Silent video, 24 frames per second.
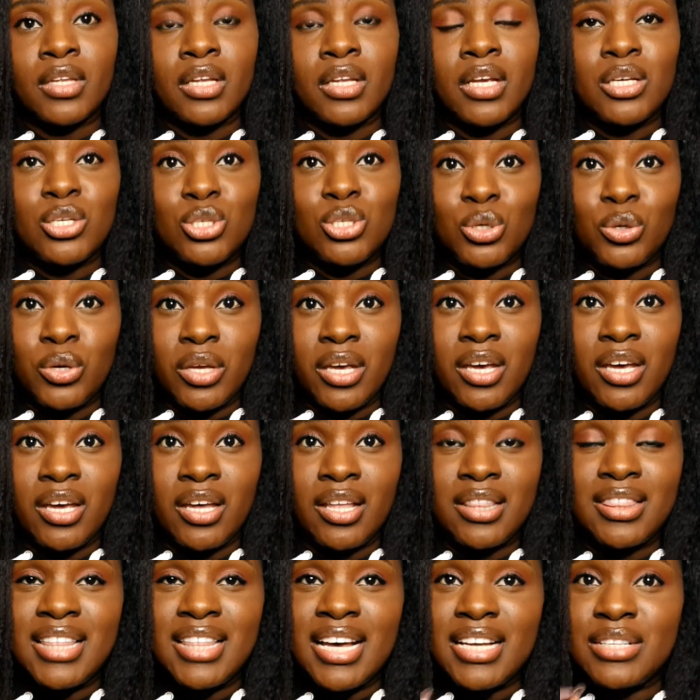so yeah
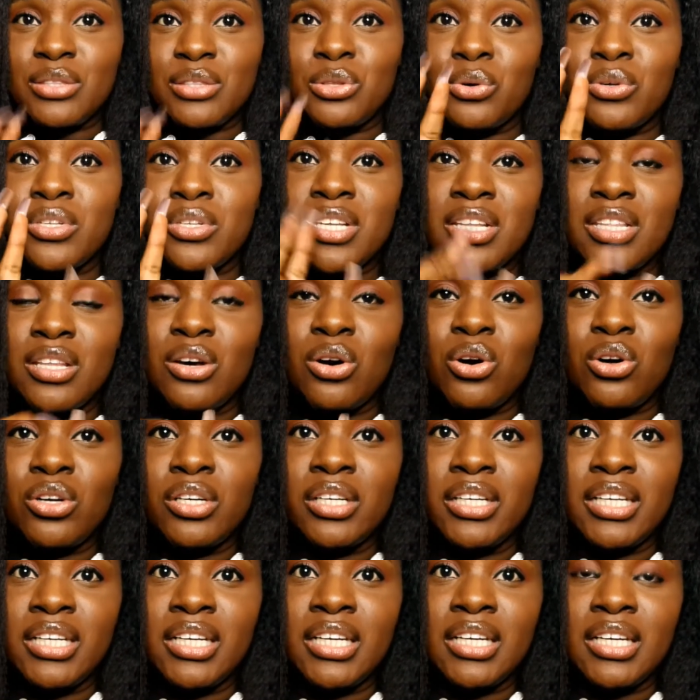that those are the
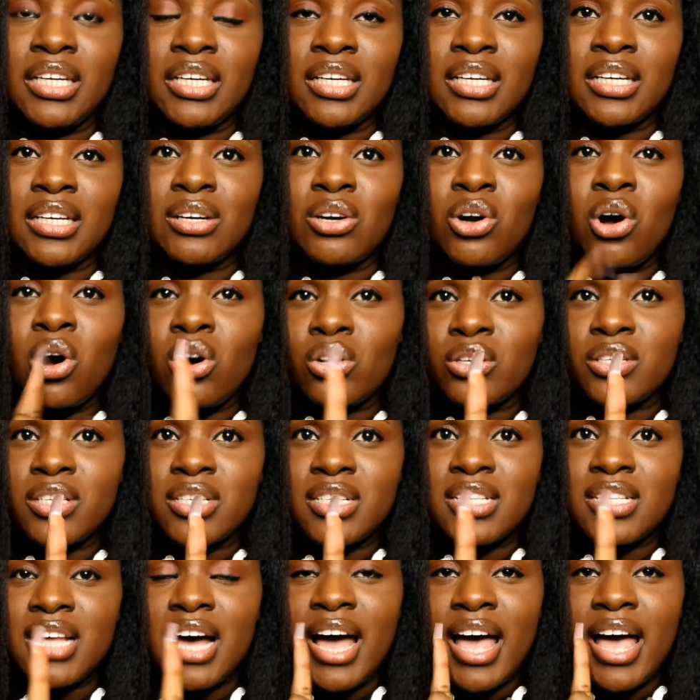only cons
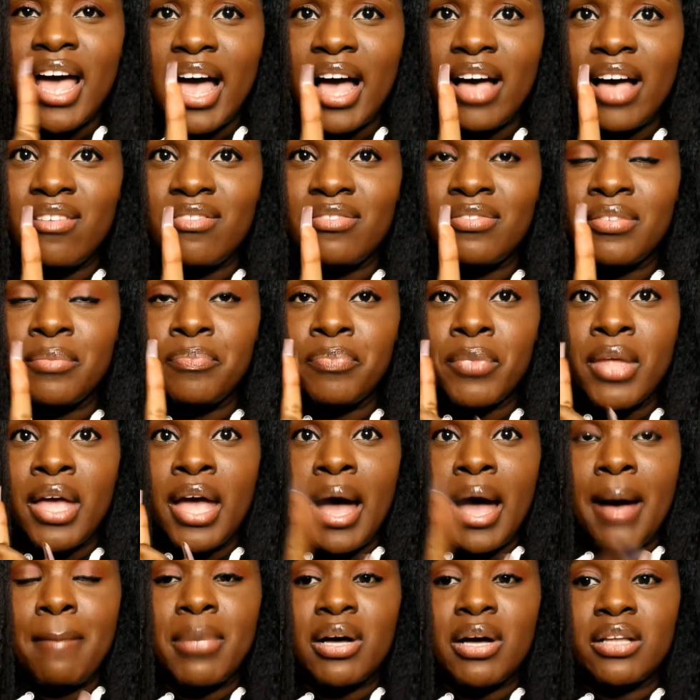that I have
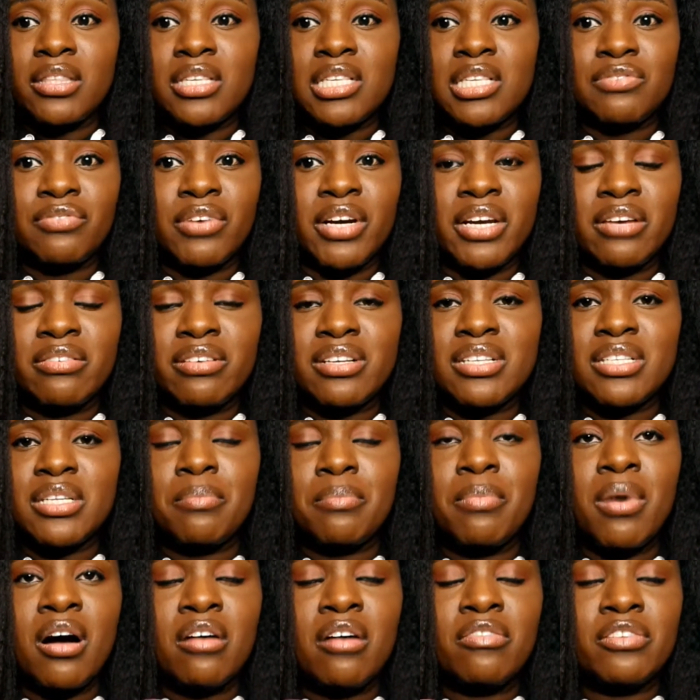about this fragrance
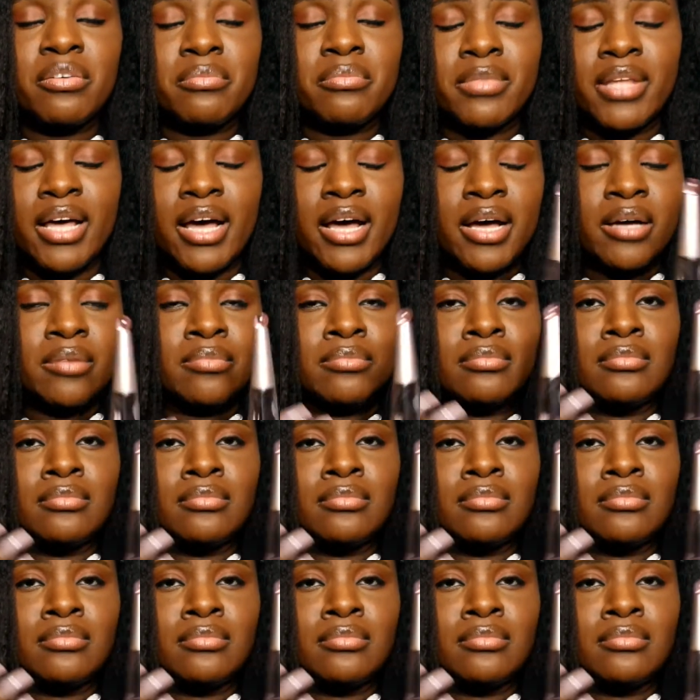apart from that